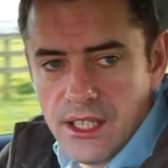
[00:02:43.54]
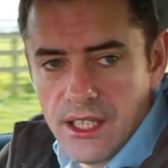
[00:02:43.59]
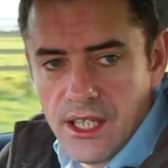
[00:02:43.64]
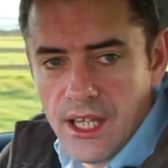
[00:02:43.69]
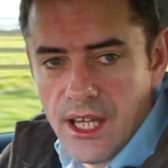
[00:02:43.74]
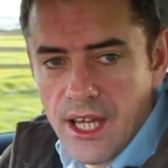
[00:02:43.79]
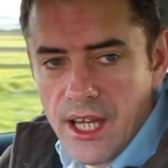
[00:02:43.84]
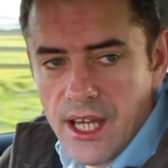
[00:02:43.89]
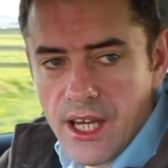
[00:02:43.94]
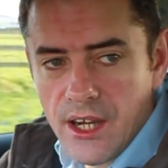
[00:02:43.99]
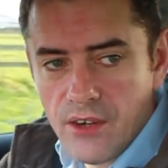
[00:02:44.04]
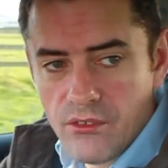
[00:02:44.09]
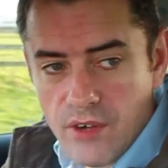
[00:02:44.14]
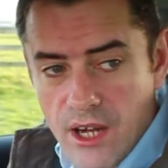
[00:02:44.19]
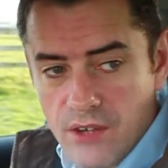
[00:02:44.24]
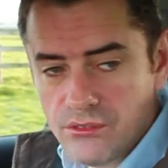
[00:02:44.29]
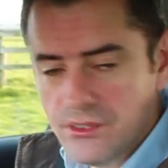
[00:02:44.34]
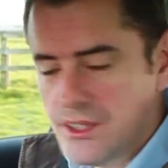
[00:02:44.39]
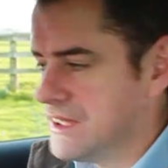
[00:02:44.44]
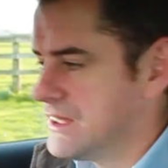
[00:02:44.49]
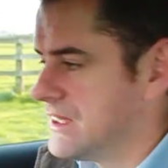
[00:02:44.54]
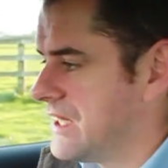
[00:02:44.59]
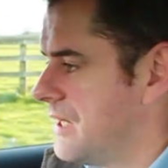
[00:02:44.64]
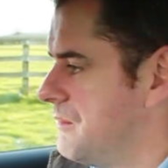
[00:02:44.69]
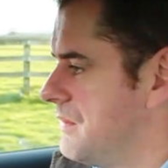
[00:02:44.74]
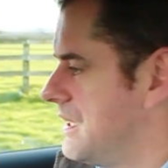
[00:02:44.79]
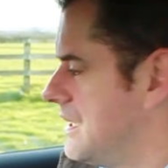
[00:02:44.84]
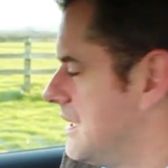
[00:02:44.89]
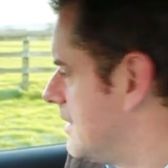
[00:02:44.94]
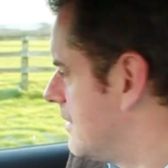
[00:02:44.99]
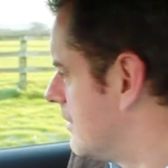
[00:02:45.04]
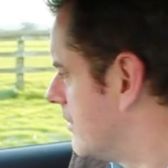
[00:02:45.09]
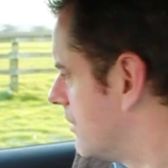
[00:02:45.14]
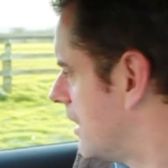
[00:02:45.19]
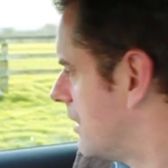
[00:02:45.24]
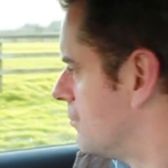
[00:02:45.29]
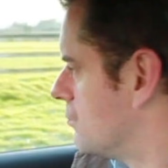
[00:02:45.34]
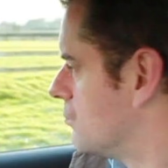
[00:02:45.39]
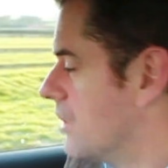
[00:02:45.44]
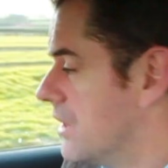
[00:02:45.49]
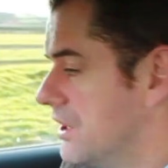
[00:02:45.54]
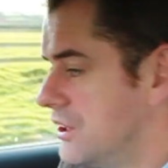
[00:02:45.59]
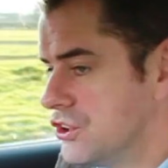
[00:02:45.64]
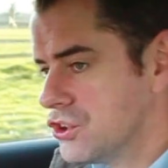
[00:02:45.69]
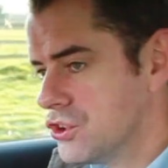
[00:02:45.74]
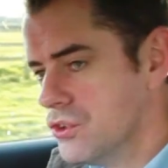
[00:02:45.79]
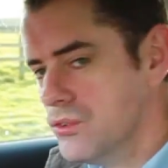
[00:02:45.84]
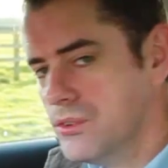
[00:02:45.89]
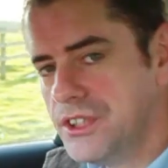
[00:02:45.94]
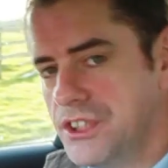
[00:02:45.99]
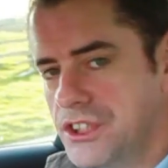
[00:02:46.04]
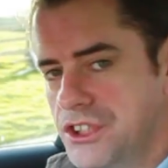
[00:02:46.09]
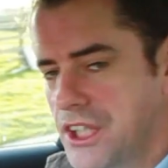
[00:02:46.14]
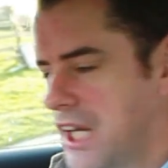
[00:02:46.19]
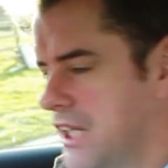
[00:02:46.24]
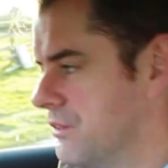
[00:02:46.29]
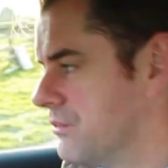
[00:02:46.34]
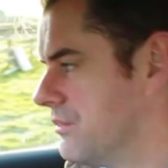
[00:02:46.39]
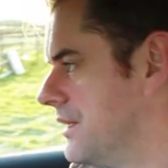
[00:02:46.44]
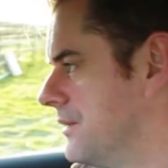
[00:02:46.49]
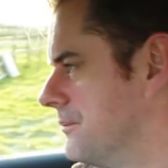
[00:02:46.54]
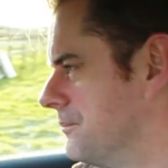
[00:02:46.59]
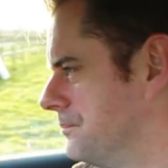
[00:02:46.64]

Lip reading: around this time of the year and right through into January.